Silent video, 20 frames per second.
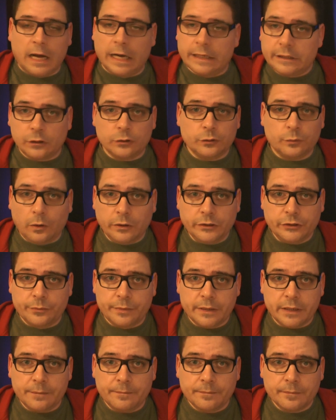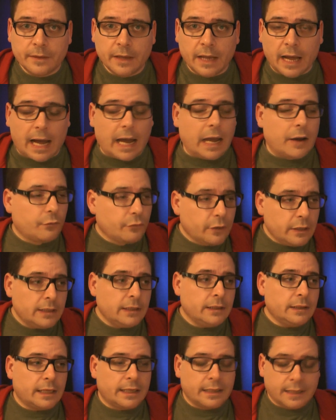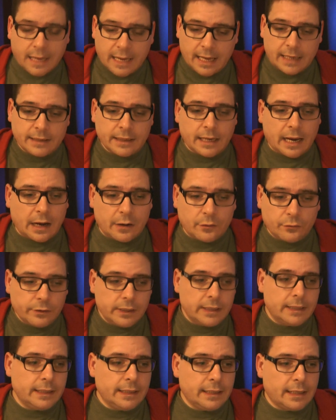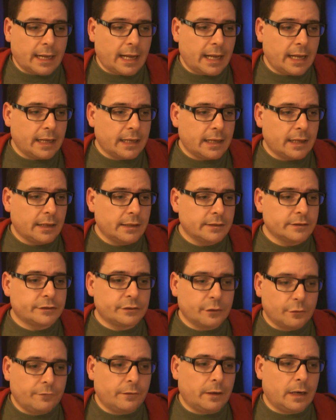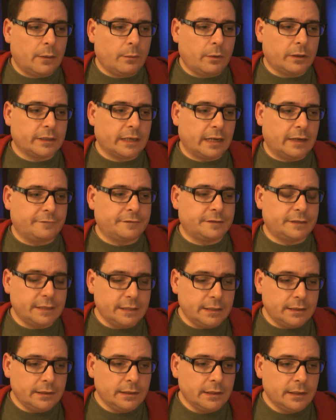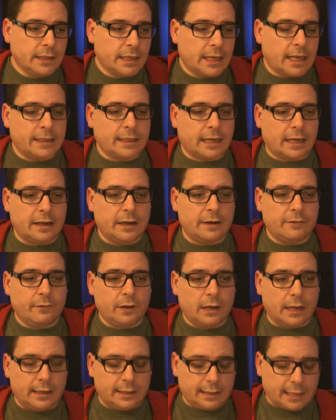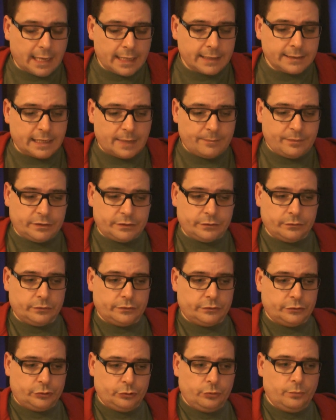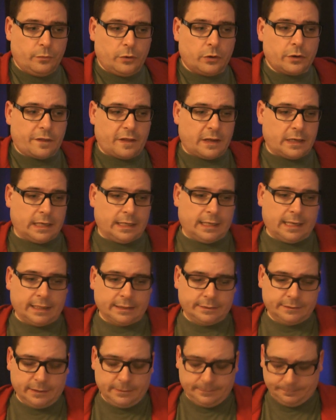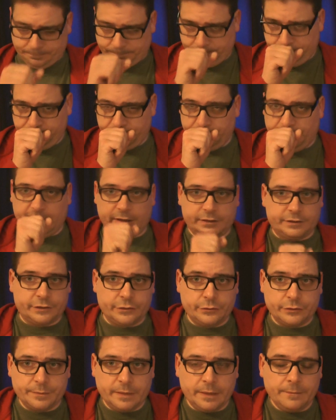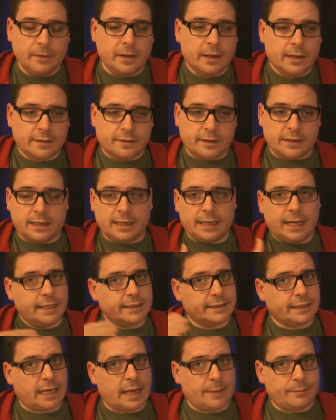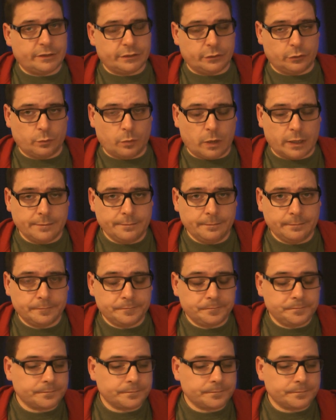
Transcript: I don't want to be. I really like so far what I have seen, and I liked episode 2 more than I liked, than I liked episode 1.